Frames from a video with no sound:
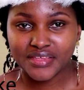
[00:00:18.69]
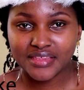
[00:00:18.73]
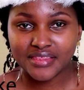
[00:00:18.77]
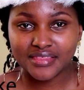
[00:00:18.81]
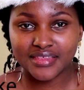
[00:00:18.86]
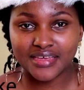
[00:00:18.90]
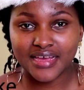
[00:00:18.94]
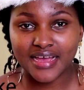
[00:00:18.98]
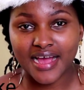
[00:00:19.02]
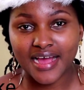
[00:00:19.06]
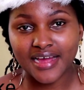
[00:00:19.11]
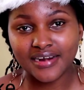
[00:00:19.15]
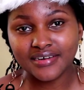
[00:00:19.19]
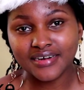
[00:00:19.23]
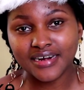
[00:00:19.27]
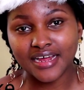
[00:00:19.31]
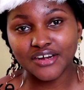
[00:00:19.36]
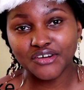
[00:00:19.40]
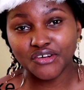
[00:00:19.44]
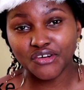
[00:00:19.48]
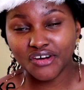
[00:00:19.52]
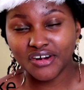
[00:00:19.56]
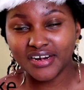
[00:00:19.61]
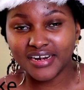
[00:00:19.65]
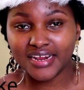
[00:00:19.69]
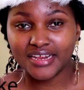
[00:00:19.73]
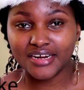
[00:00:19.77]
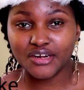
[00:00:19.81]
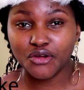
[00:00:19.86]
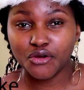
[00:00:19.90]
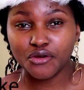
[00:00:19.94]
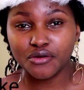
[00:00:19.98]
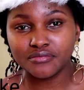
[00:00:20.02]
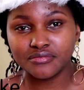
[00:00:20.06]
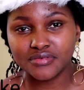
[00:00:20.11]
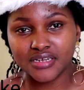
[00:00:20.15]
They are an online
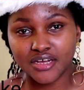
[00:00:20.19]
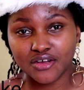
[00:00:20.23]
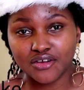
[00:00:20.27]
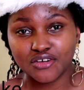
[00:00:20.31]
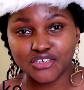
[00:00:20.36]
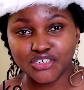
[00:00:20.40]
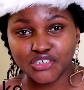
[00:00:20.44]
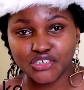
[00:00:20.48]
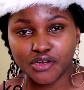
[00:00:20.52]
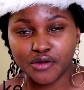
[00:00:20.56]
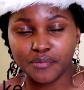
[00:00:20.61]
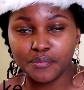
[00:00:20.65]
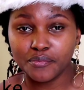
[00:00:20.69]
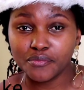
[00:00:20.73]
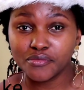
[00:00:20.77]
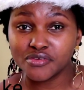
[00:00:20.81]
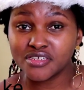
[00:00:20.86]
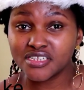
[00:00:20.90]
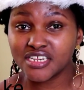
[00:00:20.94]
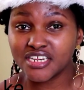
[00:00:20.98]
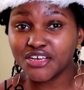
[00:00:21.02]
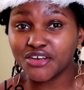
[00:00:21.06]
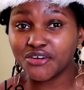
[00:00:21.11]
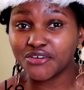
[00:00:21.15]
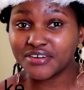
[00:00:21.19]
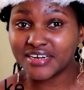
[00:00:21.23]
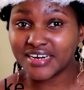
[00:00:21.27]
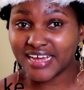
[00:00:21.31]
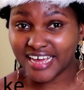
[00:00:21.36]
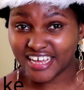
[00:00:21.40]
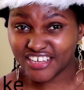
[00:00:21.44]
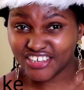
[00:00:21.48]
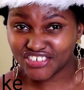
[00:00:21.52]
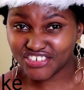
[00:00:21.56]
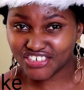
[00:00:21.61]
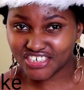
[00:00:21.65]
home decor shop, mostly on
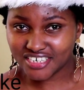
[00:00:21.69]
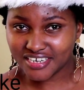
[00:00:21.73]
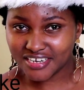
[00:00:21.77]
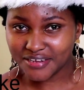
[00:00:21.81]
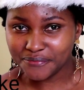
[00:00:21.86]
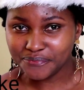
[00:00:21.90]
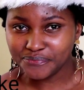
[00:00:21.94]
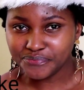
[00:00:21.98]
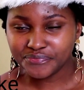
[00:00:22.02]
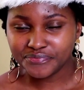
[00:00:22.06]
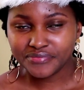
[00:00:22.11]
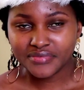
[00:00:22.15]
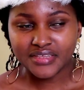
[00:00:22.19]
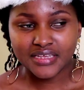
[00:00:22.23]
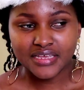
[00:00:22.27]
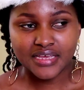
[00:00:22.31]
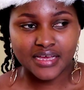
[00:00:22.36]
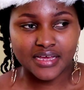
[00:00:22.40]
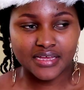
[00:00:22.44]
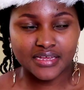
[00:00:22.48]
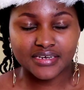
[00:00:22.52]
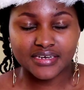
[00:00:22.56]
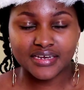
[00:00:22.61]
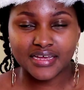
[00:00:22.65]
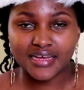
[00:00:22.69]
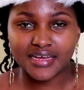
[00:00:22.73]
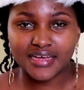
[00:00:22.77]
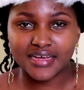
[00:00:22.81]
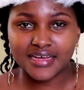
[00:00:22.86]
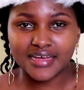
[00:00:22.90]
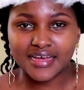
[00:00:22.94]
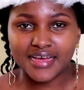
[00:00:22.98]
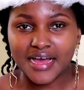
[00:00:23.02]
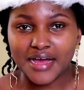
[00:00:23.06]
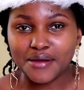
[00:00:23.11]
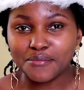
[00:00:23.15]
IG, and
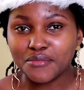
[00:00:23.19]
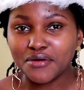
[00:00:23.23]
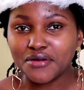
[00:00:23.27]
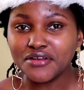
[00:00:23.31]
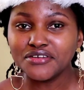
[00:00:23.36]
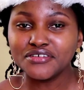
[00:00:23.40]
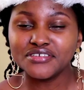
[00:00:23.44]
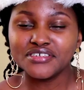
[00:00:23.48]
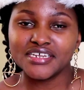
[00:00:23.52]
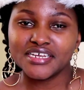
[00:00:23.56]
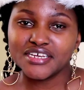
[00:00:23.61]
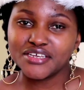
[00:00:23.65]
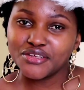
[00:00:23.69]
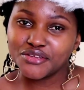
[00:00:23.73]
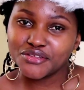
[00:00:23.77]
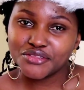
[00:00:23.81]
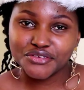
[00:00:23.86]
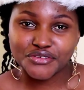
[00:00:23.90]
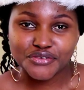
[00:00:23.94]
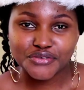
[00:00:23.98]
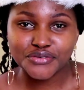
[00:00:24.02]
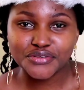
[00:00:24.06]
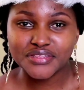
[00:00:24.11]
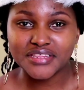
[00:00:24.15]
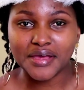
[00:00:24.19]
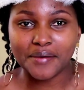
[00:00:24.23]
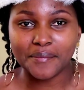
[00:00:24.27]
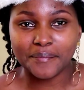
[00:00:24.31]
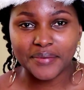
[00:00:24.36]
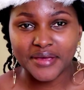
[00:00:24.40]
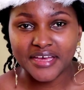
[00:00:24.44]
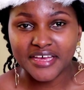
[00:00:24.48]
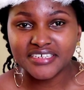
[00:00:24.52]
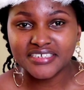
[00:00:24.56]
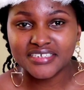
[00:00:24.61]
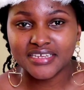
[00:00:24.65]
I'm going to take you through their
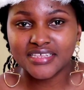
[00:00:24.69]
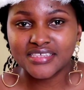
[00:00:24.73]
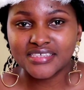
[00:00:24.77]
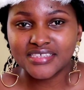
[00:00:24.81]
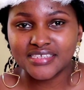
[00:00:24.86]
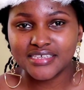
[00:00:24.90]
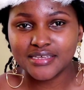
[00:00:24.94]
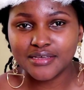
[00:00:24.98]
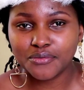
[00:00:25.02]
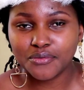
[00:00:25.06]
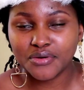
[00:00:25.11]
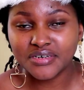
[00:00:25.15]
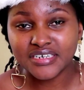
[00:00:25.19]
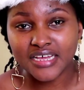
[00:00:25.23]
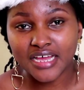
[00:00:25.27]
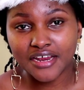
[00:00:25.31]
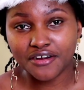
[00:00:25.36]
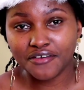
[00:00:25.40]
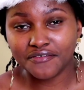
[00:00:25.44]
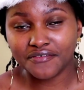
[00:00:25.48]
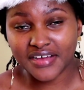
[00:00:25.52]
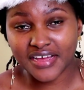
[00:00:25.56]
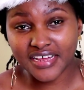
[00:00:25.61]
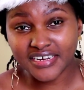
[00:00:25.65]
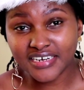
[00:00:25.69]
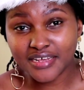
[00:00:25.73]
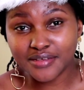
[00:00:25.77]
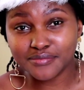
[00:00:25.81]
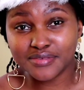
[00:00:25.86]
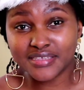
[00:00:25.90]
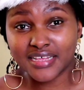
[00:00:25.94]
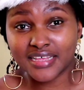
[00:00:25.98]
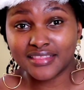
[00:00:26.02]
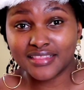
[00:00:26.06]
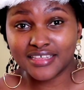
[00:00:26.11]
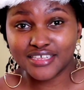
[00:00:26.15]
page and see what kind of items
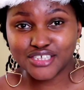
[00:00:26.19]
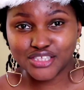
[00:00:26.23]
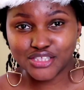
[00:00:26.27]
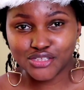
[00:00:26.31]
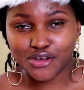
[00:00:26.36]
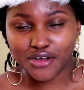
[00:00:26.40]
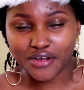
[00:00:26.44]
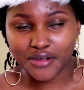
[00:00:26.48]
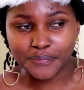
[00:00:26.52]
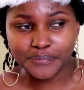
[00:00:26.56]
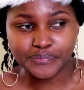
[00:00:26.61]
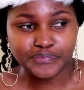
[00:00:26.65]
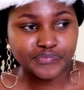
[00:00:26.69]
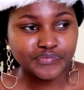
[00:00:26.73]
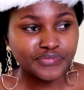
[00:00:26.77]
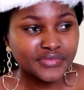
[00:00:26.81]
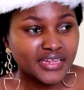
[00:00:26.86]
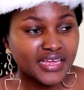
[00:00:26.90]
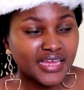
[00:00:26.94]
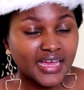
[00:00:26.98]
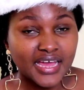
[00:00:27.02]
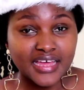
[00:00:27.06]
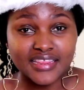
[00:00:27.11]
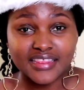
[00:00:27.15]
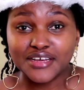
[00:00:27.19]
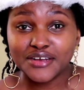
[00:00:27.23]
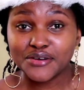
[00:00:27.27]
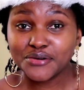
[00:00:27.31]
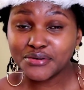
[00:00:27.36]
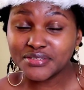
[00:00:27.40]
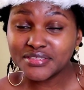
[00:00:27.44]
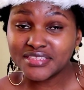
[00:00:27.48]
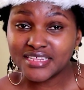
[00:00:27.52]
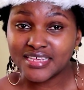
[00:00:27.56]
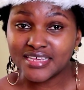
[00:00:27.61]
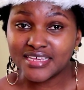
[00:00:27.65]
that they stock. And the
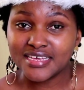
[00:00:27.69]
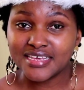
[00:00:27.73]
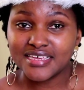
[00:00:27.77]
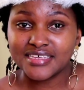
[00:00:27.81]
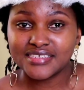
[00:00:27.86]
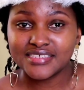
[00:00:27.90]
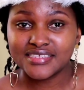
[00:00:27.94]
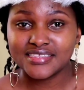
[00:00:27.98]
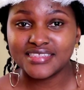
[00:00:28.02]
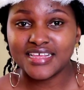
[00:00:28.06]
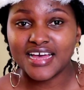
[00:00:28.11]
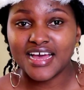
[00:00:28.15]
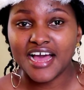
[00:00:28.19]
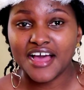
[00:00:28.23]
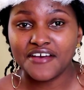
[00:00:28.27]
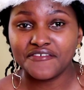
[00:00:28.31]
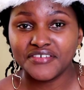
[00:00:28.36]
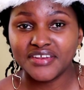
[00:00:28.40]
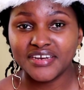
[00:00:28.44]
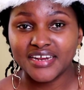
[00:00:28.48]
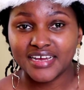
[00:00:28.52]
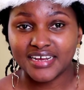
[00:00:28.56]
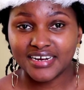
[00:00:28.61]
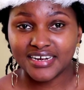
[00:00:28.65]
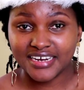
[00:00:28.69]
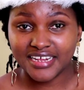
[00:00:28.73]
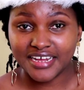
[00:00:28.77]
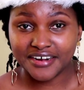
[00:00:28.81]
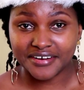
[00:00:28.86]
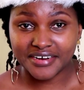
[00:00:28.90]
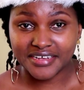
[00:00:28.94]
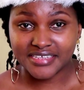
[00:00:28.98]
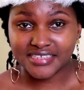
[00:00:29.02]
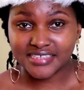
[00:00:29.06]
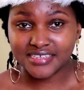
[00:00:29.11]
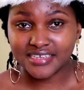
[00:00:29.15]
good thing is they're having a
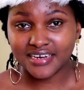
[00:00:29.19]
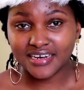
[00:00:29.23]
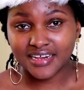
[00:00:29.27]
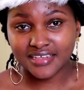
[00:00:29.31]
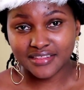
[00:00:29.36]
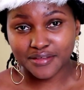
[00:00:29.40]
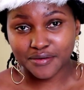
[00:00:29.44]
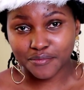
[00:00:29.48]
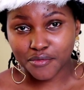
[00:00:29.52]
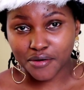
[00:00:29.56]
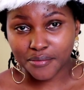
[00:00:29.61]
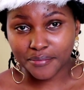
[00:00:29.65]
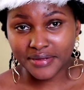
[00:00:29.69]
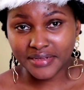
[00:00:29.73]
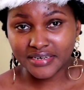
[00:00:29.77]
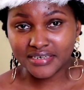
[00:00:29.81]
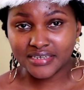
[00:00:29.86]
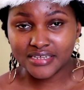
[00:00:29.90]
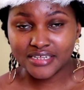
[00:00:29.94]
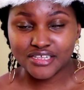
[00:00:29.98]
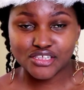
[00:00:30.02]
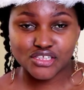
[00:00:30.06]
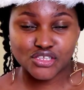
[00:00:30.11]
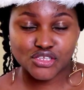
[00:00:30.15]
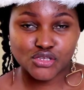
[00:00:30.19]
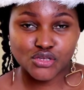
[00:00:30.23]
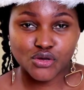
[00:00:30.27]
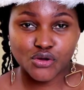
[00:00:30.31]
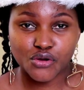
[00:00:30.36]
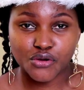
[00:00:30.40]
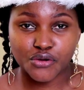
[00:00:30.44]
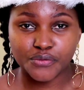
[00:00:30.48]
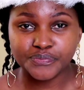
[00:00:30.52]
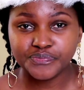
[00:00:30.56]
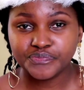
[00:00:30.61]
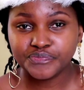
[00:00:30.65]
clearance sale at the moment,
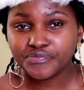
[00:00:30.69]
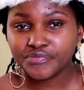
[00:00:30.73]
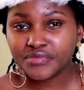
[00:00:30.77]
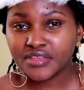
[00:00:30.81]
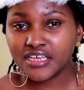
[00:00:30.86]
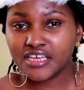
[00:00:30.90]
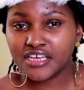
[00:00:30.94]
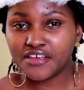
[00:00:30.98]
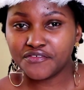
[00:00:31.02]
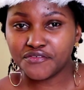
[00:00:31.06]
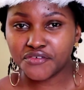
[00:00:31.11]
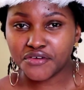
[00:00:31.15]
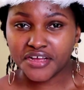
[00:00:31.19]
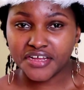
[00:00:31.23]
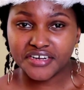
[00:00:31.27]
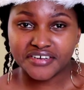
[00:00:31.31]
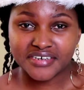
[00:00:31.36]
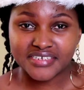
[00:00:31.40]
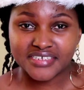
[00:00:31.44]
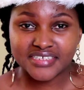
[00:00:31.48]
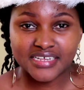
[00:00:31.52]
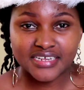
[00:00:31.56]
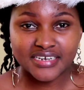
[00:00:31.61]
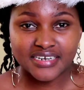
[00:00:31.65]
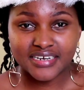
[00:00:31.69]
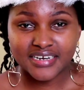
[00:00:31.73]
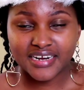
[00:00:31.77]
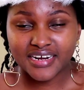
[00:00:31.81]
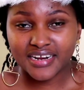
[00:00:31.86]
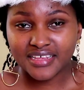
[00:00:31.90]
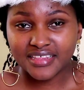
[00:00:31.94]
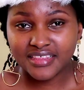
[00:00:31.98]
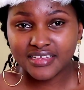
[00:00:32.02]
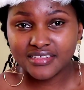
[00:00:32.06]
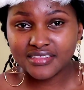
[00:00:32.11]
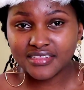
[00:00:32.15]
so if you're interested in
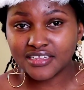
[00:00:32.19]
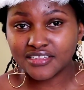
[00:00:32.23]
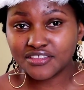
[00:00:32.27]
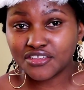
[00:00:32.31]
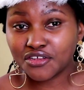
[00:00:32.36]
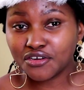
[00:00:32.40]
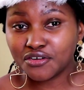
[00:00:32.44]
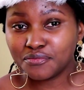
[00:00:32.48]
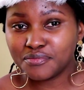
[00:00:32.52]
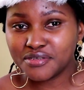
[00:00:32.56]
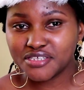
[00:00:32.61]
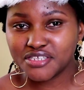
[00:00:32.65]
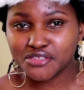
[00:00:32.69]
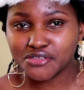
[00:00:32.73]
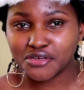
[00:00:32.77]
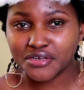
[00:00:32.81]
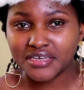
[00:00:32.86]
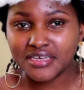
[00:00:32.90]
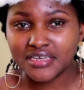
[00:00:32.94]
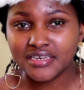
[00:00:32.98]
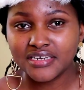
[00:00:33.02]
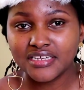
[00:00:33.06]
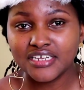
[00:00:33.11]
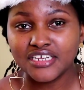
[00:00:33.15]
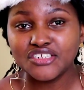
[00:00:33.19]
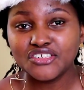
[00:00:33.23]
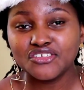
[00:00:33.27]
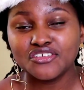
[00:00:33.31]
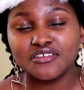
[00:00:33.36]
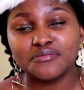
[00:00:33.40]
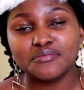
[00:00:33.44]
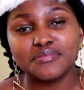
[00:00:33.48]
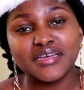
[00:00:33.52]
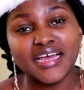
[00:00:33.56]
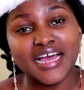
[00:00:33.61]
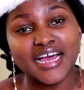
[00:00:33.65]
anything that they'll be stocking, it
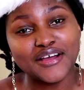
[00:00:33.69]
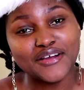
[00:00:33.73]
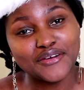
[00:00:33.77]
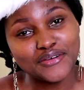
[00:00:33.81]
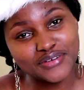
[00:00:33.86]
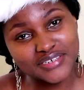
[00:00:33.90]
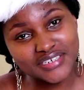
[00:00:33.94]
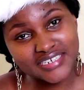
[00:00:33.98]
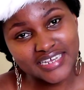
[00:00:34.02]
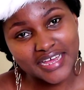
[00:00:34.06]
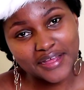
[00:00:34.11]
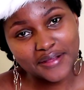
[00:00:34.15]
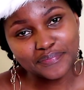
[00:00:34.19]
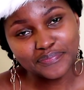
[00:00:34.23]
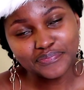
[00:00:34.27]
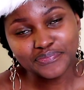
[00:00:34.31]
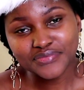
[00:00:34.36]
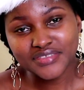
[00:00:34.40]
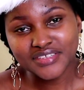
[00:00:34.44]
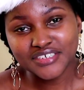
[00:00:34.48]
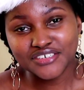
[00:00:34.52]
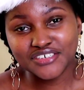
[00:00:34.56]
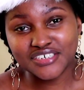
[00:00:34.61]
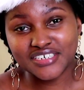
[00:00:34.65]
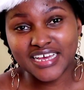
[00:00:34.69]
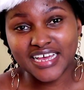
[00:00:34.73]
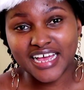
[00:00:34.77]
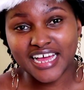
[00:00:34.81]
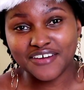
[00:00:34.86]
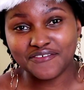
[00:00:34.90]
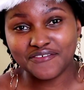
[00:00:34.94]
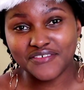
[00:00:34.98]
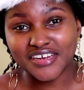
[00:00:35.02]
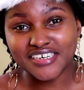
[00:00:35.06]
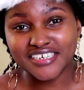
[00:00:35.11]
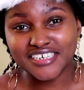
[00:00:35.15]
will be a good time to take
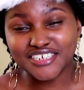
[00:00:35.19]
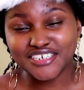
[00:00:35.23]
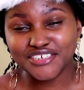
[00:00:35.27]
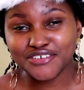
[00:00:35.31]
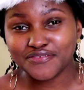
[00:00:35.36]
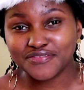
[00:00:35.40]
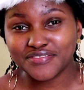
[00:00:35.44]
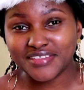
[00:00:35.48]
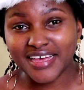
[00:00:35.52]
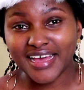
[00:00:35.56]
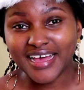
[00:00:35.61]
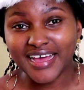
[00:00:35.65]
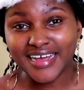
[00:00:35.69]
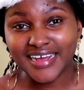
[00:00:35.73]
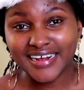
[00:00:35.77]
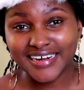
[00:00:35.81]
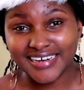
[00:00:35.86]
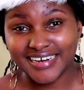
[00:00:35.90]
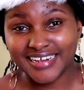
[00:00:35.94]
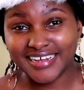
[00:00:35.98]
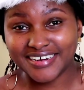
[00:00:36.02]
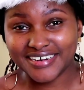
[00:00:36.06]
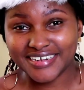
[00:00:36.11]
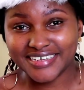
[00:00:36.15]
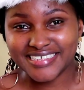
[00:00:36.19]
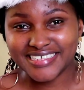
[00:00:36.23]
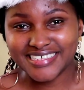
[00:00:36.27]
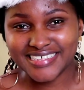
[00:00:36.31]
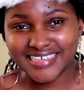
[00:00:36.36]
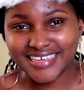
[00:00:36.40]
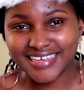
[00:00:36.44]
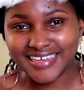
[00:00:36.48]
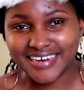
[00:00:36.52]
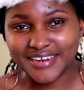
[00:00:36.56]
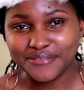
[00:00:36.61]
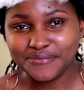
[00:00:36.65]
advantage of their clearance
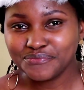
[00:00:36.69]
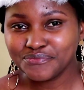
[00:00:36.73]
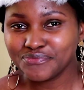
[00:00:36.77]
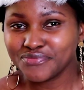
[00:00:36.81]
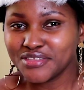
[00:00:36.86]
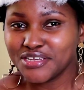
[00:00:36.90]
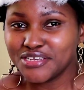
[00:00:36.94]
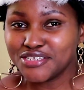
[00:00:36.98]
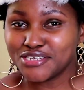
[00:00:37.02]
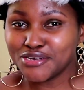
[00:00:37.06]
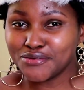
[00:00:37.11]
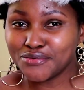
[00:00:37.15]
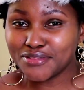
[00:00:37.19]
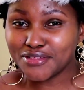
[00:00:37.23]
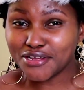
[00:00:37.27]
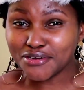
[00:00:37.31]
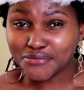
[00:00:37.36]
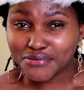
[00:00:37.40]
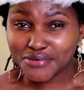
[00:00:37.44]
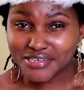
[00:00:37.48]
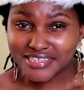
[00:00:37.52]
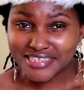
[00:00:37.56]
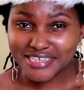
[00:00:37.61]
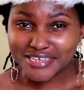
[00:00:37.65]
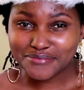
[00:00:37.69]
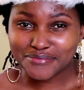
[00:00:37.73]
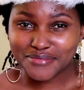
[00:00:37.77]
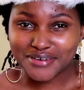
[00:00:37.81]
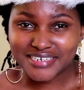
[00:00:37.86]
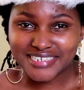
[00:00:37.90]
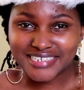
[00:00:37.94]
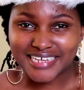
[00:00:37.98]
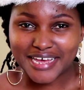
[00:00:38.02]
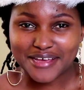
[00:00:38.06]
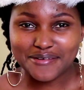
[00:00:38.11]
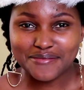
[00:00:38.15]
sale. So without wasting
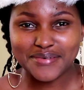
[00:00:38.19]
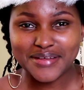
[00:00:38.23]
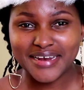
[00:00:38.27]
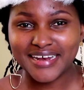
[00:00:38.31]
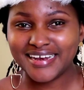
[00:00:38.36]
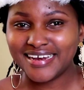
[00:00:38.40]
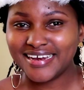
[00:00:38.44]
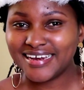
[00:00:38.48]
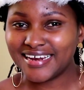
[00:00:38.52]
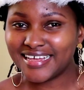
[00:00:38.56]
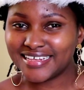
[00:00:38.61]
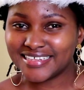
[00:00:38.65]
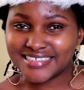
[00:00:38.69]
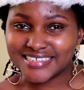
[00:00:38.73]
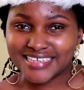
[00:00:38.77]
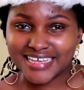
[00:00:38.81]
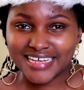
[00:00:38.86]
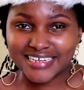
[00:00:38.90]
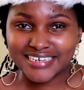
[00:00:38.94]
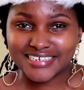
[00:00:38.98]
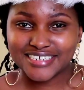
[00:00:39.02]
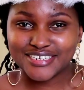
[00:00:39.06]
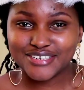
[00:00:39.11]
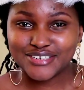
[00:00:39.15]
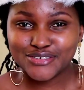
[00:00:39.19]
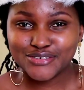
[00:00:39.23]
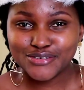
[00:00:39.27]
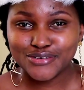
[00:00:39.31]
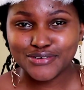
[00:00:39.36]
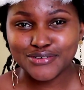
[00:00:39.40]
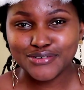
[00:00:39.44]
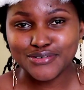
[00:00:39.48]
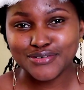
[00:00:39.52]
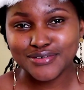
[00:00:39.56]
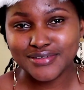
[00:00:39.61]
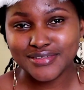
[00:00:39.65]
more time, let's get
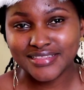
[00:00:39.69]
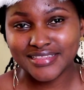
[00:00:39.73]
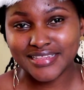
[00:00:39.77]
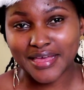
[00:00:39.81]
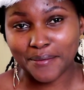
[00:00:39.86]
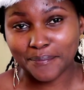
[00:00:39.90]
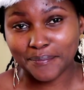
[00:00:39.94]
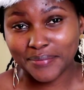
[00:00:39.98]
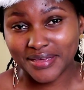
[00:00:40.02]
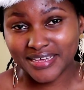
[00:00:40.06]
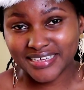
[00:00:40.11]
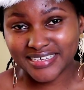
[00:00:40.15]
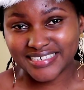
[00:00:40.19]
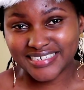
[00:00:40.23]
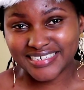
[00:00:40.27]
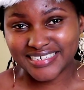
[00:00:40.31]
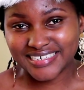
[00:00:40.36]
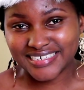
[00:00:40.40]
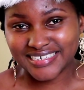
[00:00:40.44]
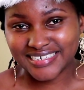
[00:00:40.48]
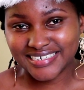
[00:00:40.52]
into their page.